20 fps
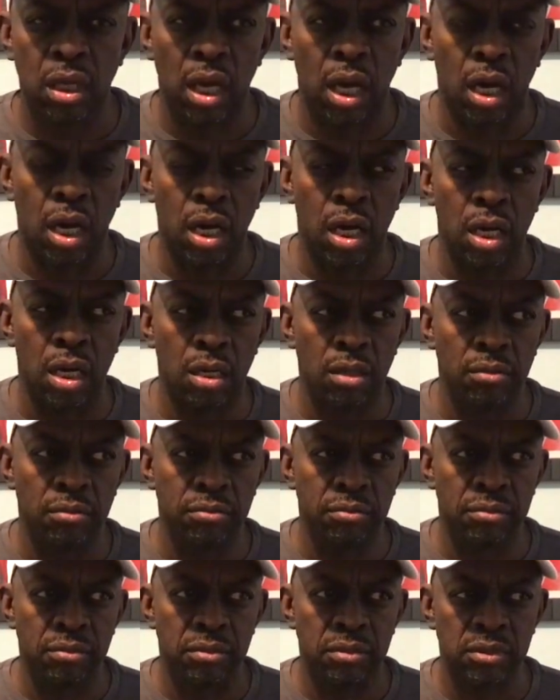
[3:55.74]

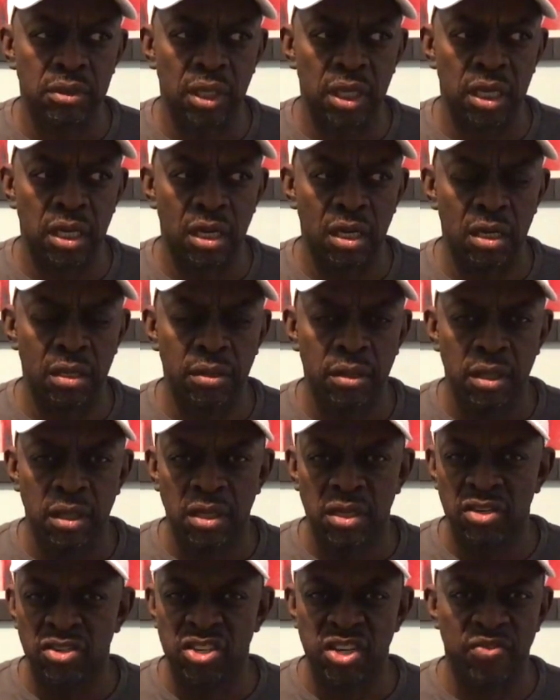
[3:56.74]
and
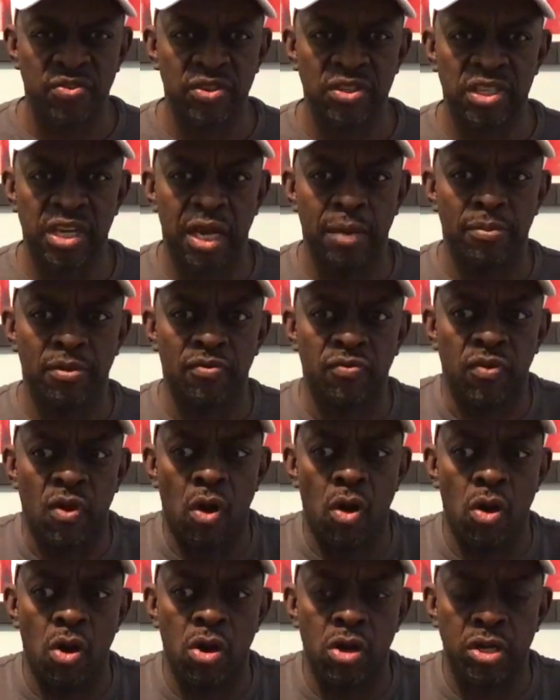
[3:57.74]
different type of
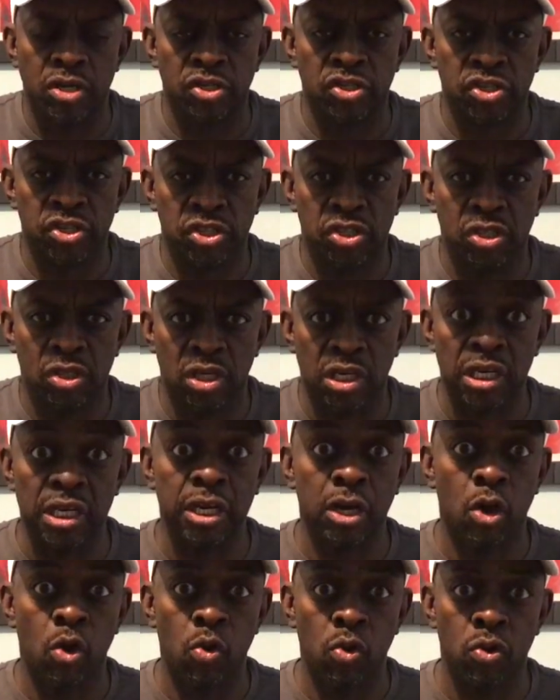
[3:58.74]
harsh
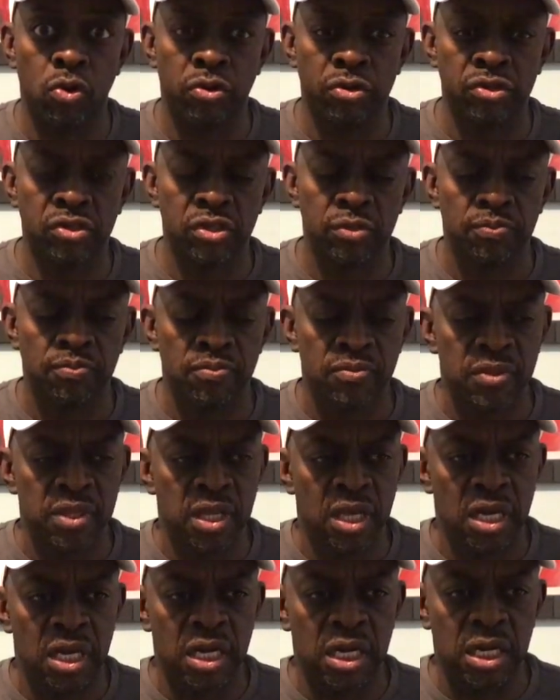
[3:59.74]
liqueurs,
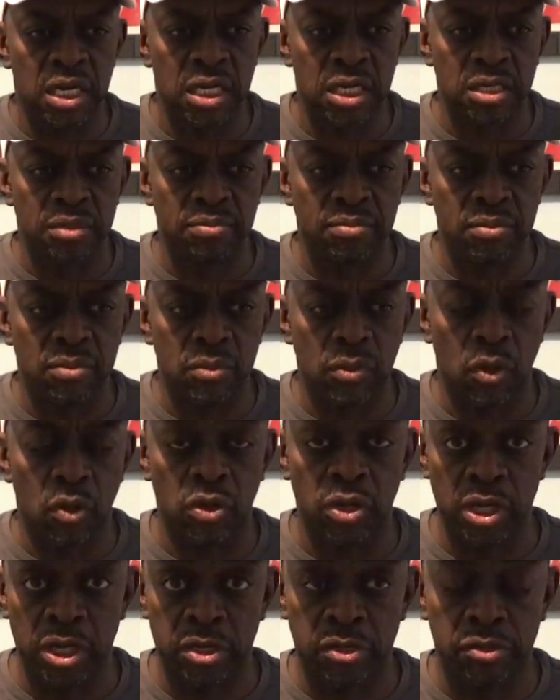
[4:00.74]
or
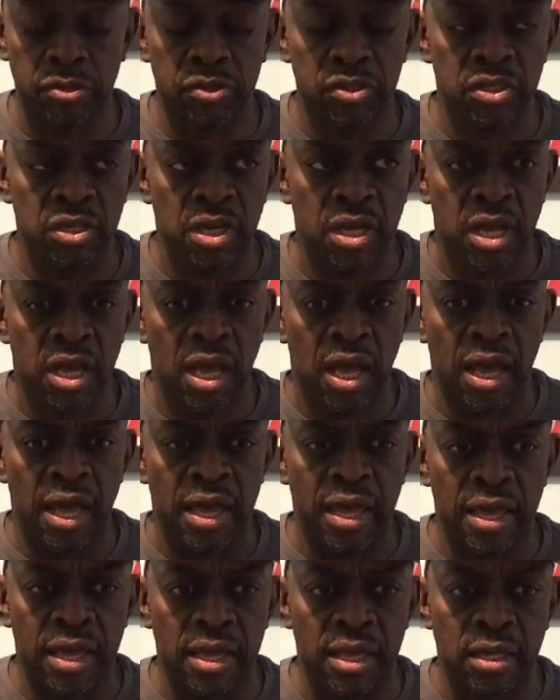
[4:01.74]
liquors.
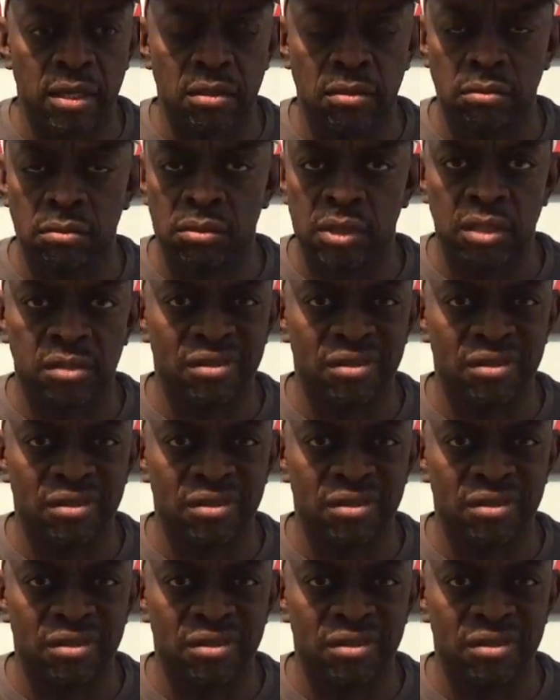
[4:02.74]
And they're